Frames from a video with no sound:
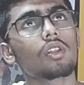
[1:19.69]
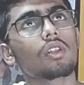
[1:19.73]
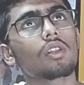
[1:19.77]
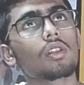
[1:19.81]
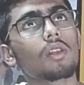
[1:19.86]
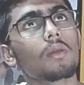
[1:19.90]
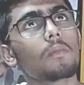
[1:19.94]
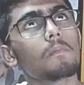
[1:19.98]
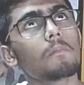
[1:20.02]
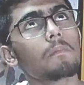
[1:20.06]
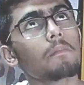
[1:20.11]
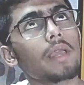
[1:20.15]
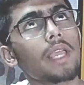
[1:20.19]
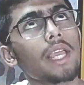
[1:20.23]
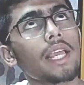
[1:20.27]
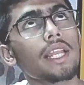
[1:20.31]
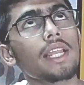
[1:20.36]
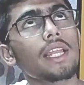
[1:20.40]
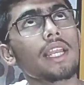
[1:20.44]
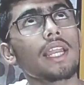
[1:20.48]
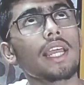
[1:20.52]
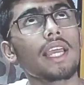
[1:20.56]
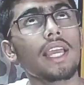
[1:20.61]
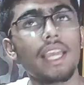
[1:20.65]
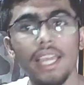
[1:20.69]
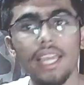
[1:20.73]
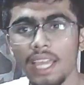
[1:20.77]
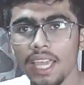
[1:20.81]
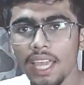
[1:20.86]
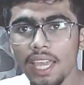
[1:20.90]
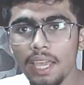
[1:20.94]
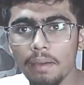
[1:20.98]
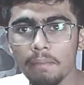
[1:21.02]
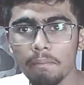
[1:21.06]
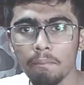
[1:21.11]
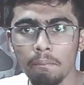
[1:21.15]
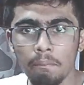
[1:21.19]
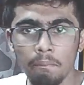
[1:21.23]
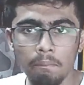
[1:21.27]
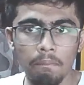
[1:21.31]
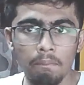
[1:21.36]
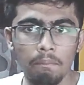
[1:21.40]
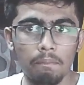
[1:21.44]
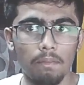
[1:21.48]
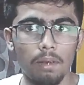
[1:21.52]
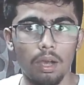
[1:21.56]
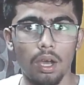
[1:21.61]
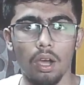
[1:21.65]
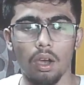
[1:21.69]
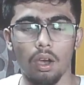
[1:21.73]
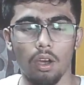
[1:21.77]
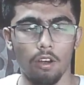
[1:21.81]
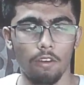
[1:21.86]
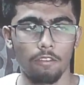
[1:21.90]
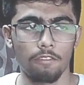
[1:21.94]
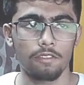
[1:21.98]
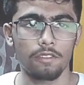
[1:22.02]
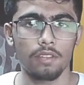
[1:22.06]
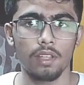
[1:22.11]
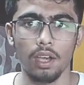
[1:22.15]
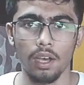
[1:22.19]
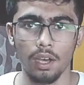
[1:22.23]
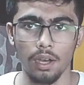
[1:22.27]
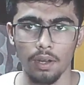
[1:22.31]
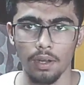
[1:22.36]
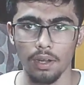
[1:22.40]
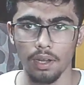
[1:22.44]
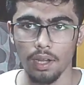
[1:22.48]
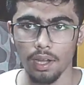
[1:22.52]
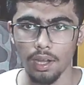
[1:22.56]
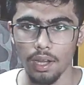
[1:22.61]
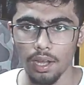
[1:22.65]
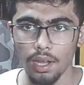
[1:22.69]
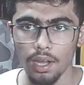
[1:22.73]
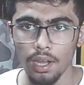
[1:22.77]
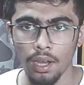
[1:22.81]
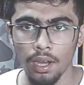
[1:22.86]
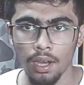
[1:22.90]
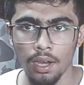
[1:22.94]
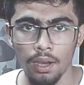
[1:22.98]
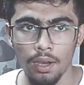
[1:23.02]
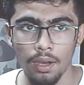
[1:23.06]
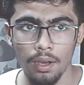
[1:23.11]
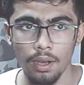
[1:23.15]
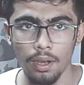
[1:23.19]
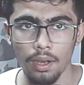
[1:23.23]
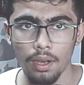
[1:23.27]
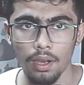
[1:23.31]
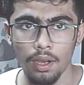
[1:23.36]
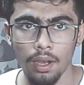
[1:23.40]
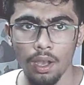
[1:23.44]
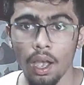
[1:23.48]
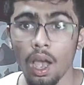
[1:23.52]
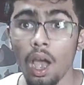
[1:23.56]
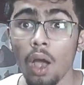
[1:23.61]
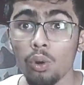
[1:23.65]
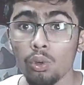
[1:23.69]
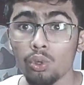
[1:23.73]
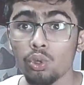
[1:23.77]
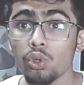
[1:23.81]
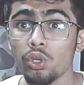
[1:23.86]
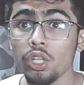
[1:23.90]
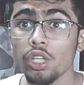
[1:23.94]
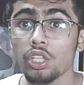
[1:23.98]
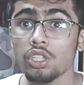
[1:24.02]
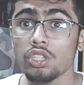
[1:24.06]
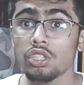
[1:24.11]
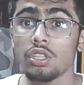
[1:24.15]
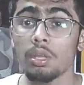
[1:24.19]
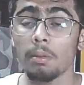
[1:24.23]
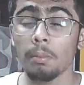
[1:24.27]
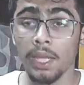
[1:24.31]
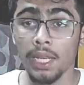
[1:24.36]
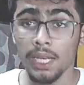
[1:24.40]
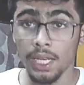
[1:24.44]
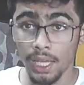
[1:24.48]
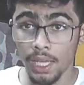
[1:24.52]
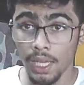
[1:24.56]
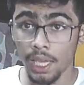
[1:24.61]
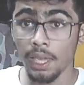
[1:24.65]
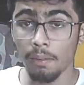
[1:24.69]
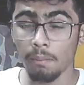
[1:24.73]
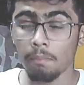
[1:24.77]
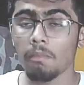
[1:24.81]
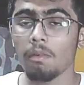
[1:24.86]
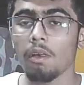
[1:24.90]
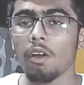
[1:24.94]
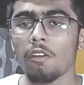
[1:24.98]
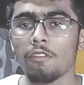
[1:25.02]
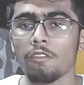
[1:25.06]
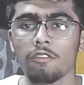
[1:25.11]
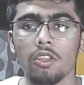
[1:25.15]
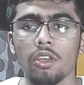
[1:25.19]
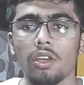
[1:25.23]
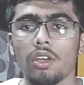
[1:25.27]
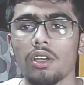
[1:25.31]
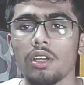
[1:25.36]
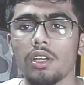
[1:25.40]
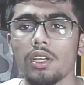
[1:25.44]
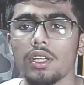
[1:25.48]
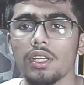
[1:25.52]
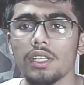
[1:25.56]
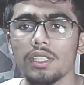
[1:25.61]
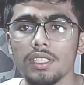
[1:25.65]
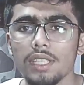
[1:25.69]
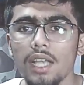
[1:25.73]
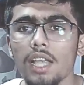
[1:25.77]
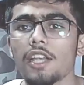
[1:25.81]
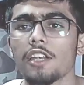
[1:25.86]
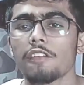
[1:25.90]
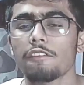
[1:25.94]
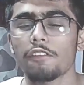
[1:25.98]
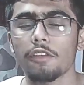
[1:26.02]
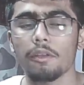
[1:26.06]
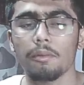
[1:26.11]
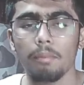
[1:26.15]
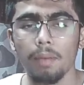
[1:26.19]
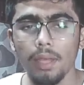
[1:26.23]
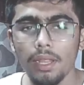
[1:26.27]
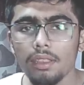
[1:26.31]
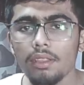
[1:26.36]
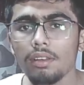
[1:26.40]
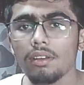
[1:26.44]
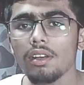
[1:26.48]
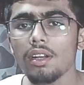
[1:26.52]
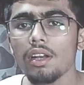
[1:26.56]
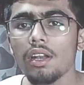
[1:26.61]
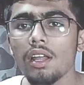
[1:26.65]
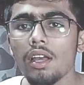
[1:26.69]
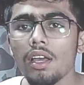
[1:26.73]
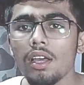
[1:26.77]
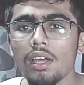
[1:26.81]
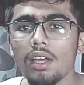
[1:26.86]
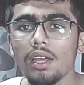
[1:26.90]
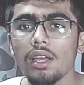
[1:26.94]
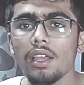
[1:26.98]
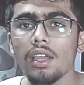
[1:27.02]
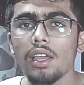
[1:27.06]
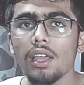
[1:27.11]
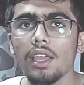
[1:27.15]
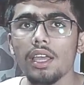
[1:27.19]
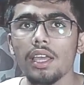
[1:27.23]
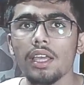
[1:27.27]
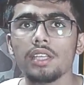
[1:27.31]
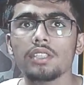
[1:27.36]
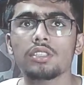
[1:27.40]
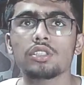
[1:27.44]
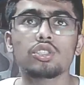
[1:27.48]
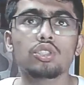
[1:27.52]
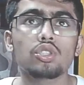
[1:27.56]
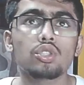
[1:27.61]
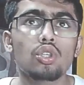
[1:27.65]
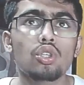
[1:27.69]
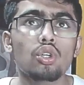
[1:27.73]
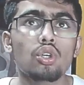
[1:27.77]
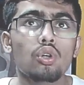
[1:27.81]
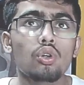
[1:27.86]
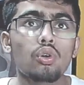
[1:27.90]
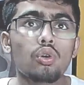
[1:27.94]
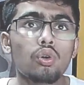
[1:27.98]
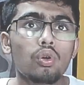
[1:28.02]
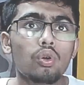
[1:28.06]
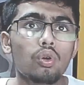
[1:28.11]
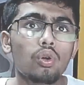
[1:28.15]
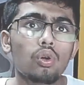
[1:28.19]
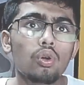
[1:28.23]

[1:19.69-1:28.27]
The main aim of the how to reach the main aim of the scientific method is through